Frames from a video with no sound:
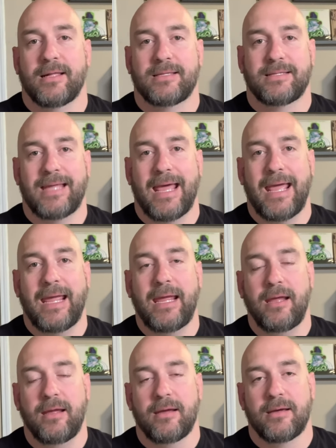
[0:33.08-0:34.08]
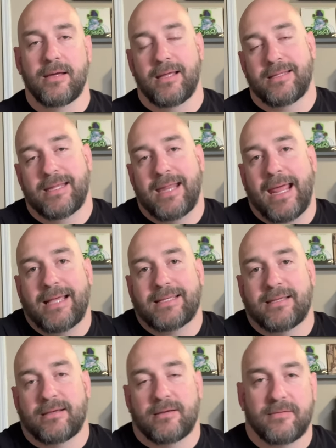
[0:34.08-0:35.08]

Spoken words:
today, in today's